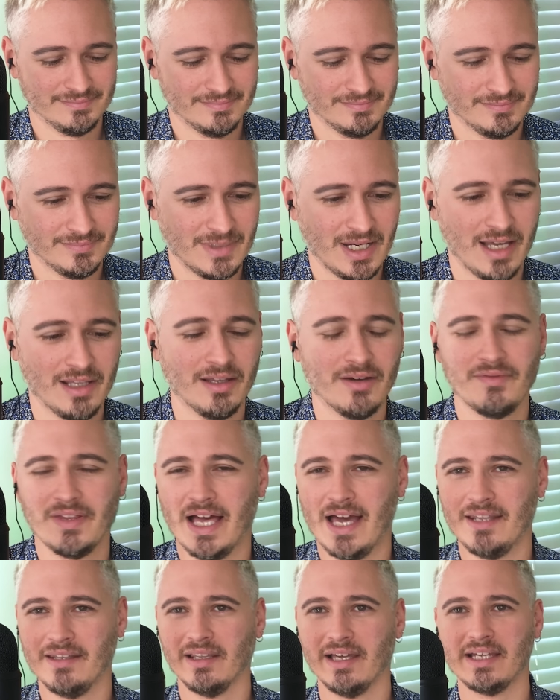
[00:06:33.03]
it's a very. I love
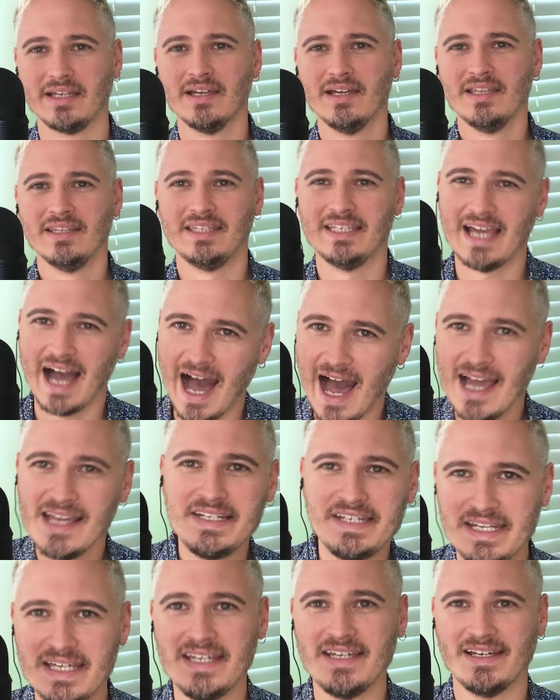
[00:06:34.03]
that. Like the
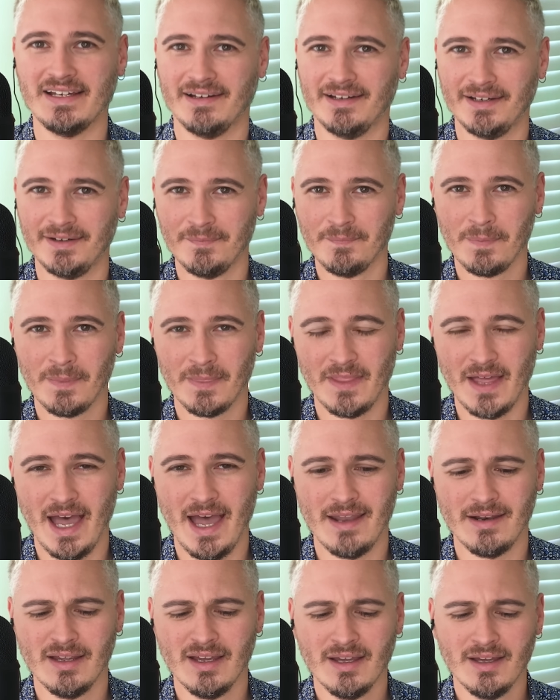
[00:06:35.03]
idea
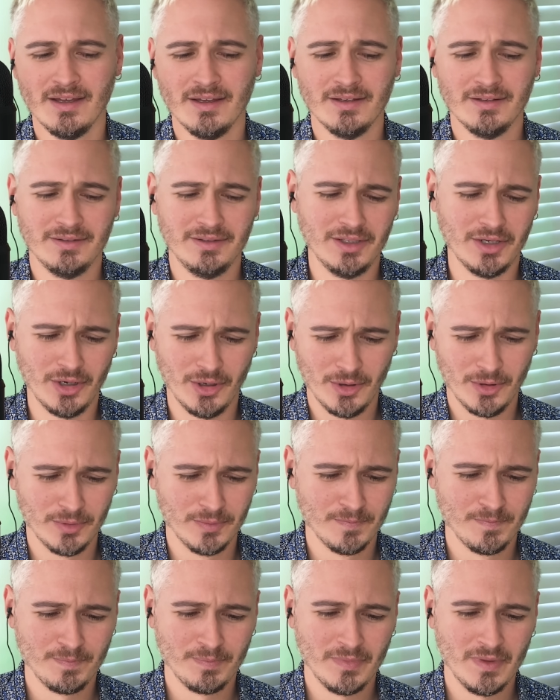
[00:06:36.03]
that, you
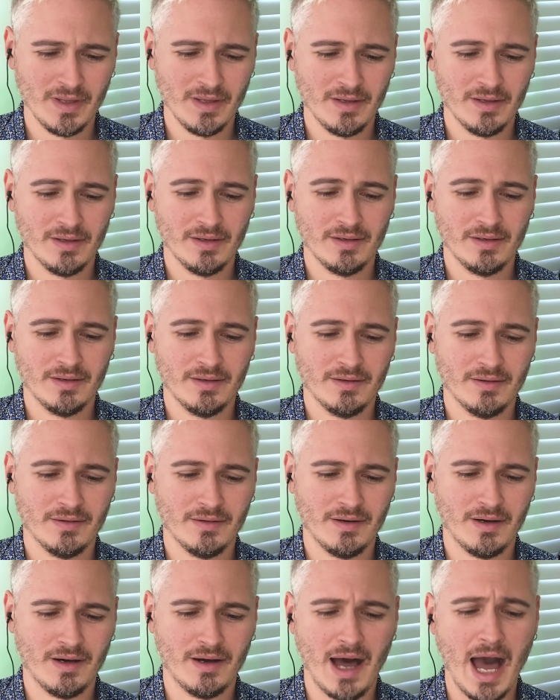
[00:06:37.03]
know,
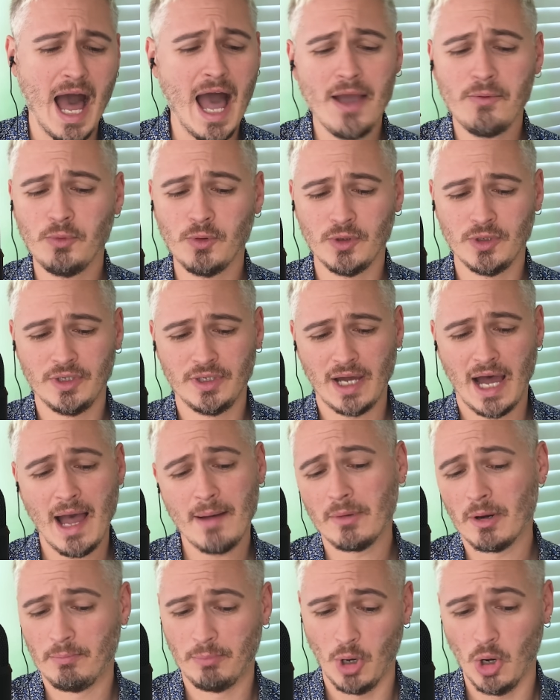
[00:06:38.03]
I would,
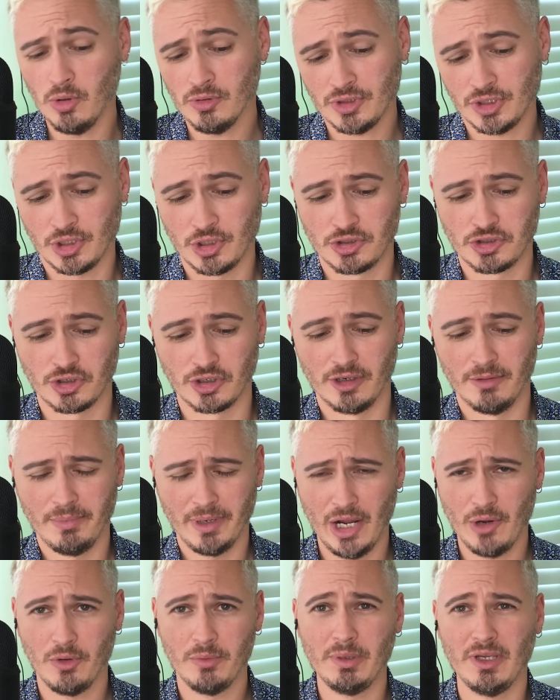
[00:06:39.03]
I'm opposed to Trump,
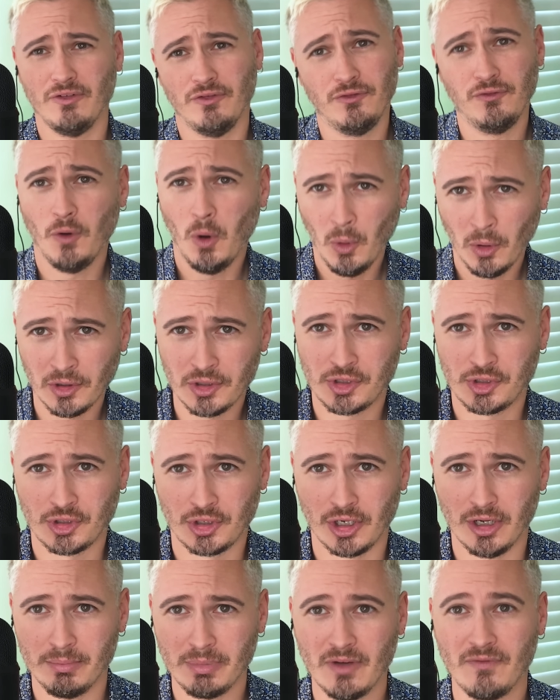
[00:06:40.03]
but I would be for
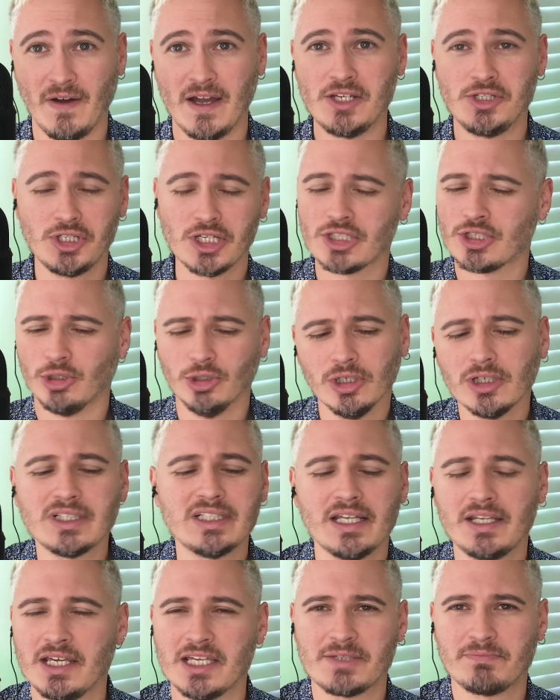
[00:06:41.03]
Trump if I just
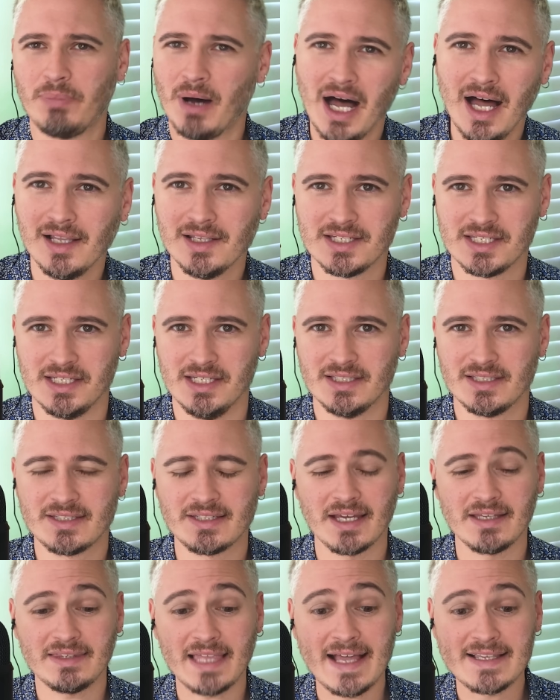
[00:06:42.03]
looked at his policies.
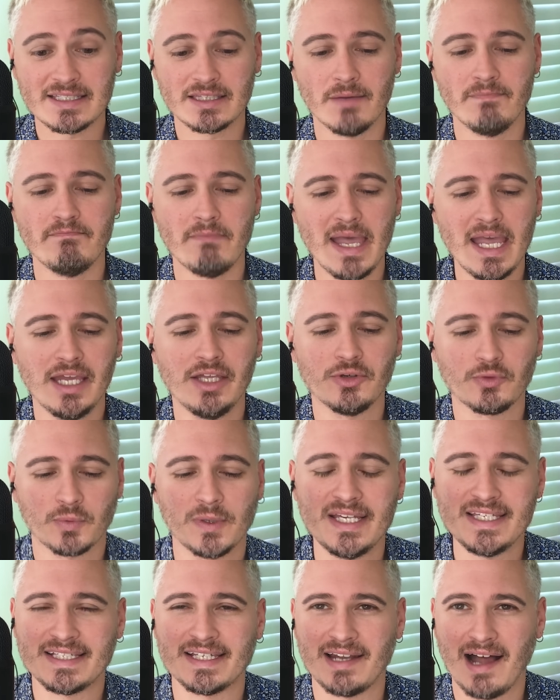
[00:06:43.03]
It's like, that's the main
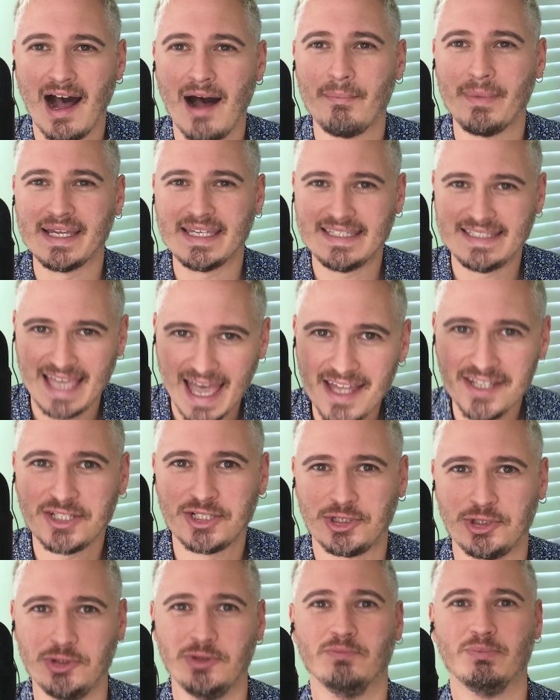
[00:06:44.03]
reason I'm
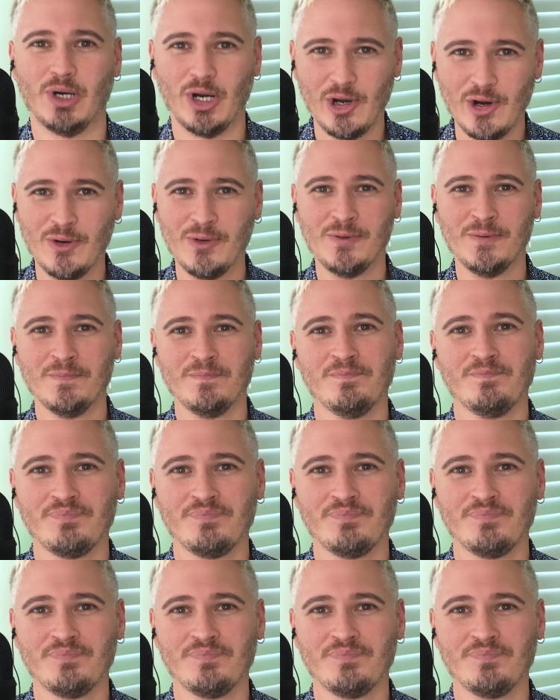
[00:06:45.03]
against you, bro.